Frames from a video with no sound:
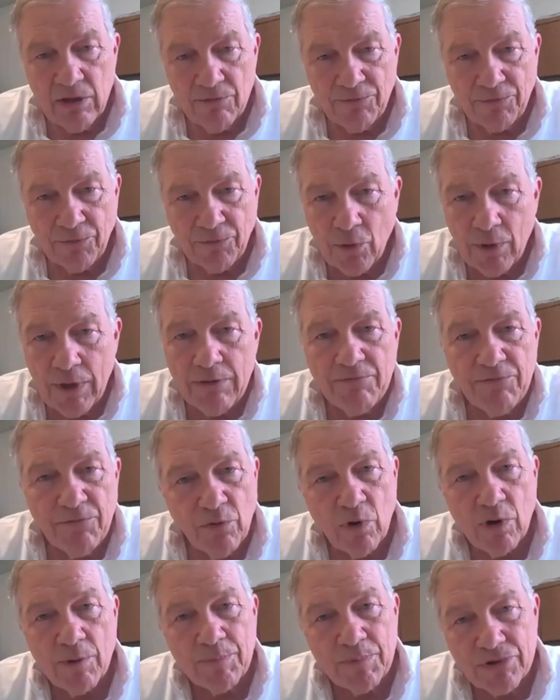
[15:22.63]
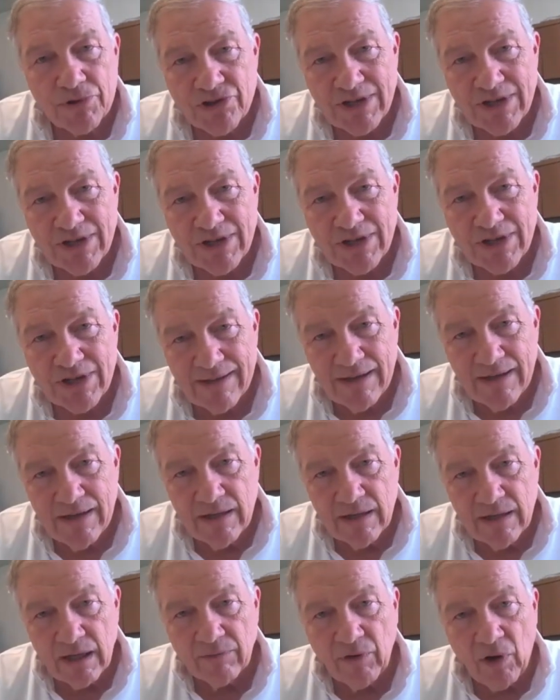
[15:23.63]
44%
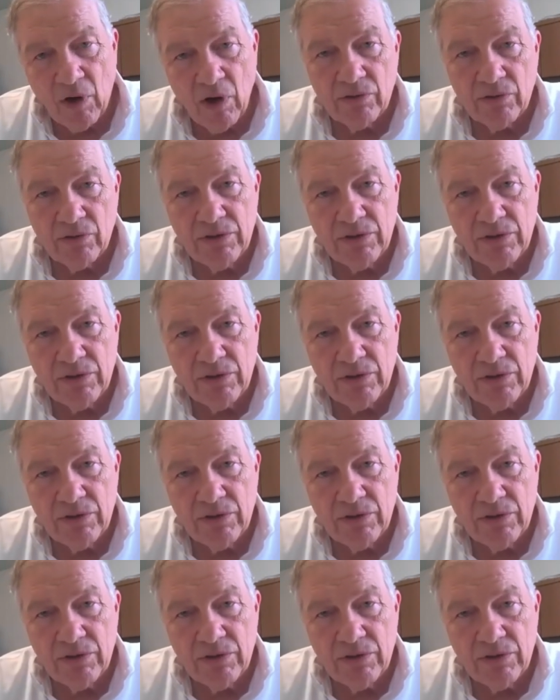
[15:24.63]
of all